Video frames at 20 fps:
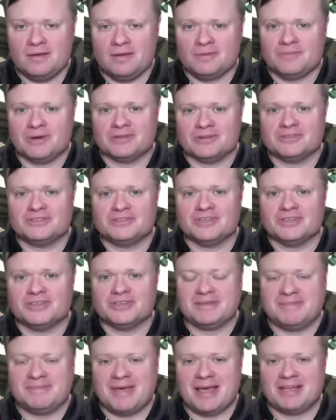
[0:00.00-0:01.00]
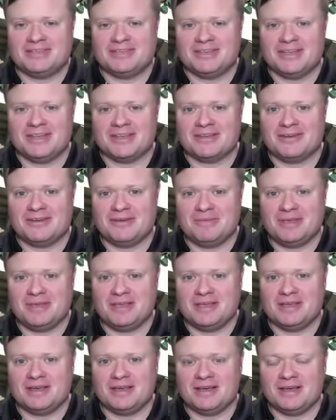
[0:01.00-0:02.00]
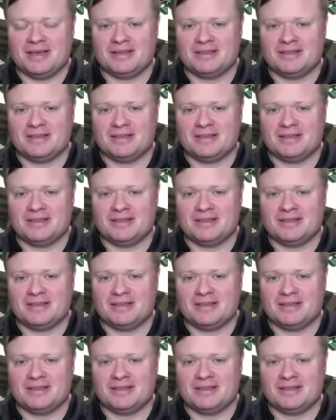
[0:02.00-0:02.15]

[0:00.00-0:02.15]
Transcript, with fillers: Well, just imagine it could be,